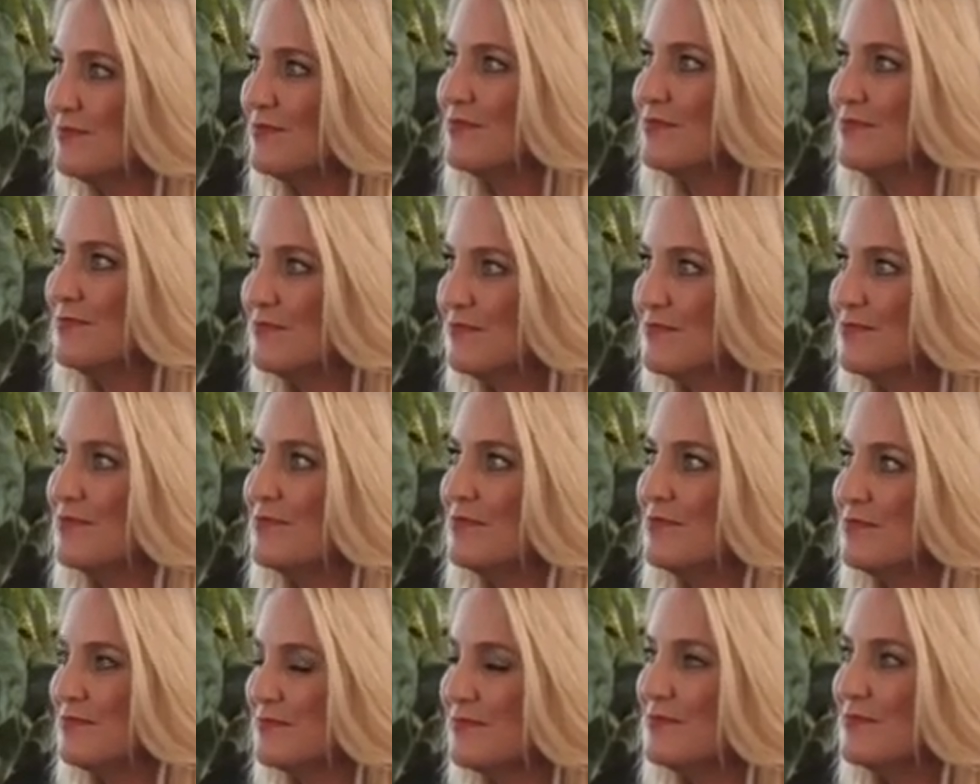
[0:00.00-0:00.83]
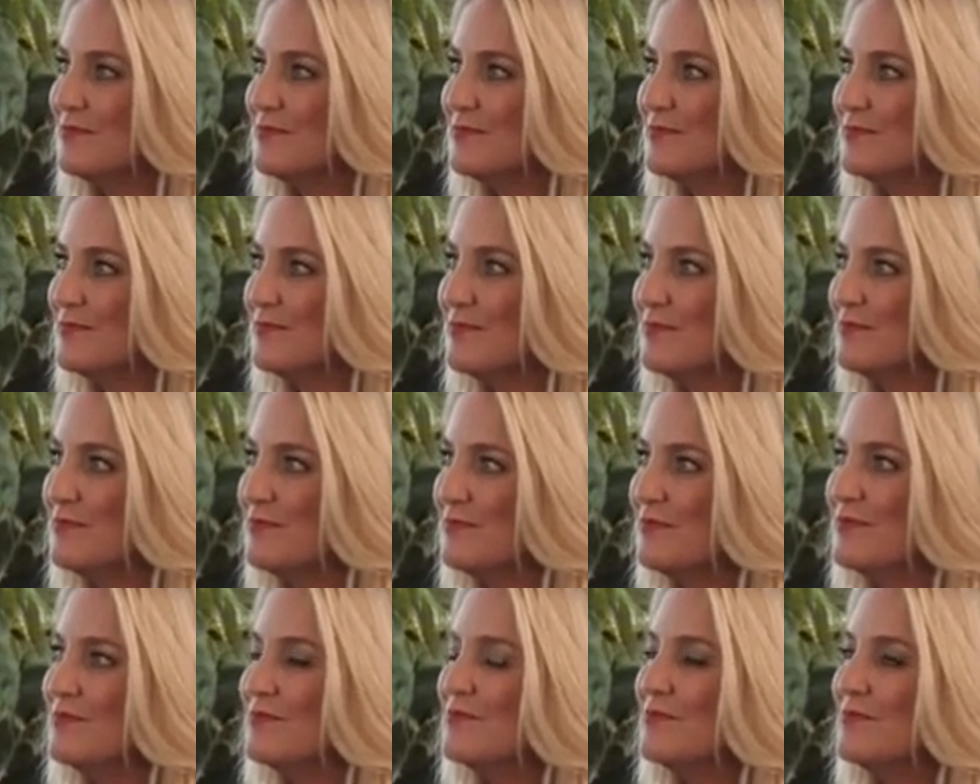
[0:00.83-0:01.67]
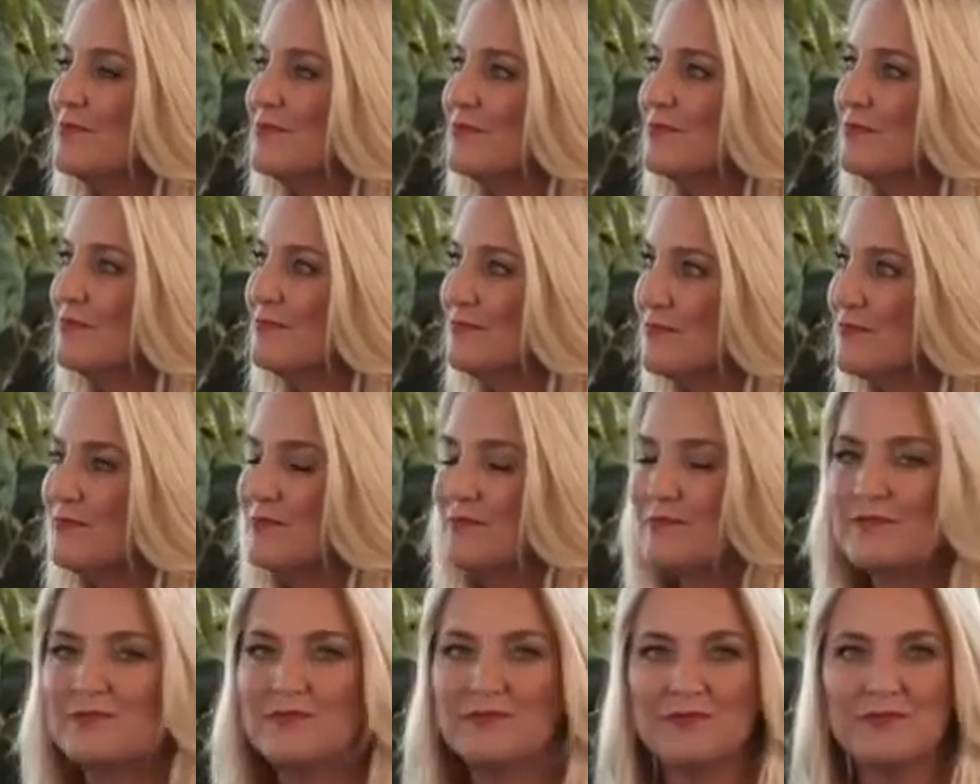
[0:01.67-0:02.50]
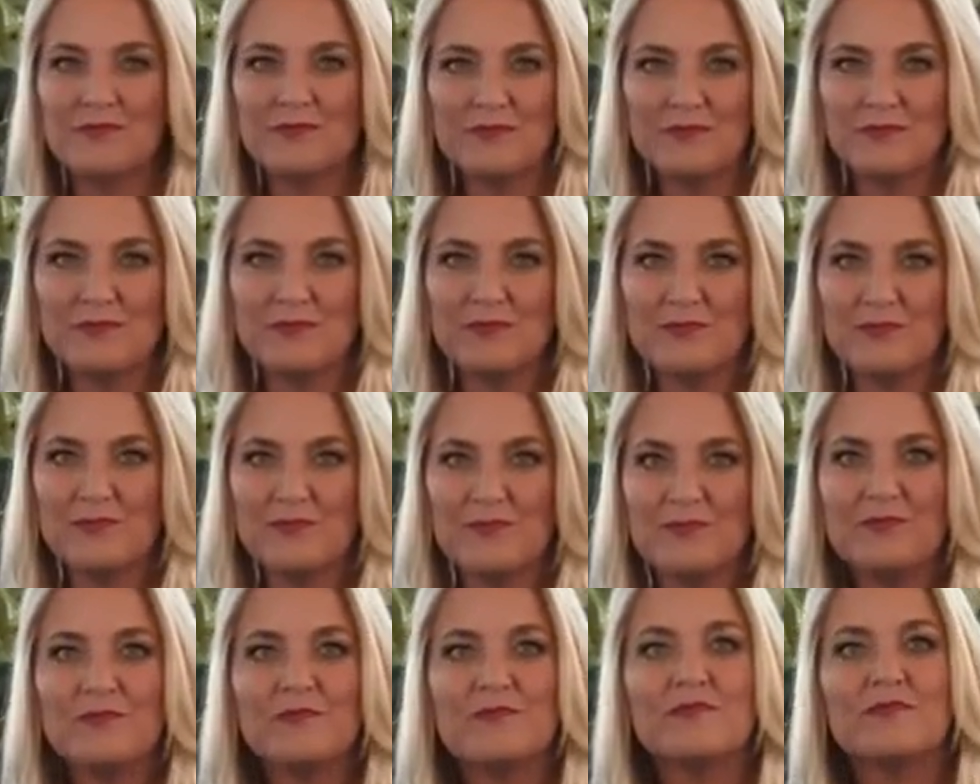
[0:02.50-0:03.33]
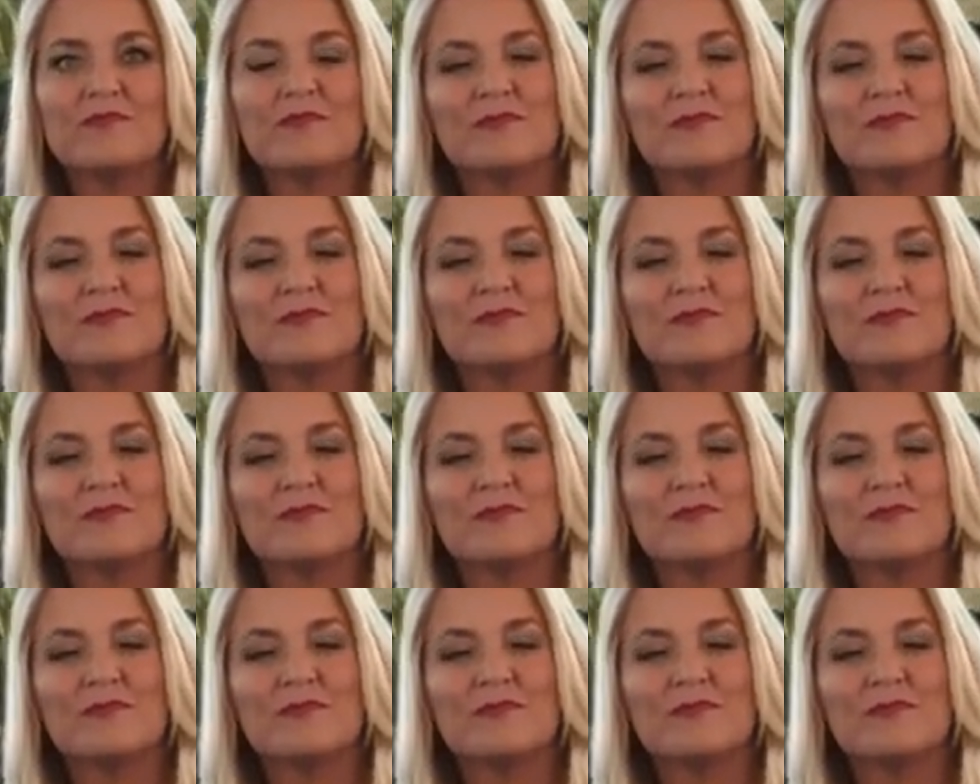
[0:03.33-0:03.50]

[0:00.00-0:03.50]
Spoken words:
No words are spoken by the person on screen.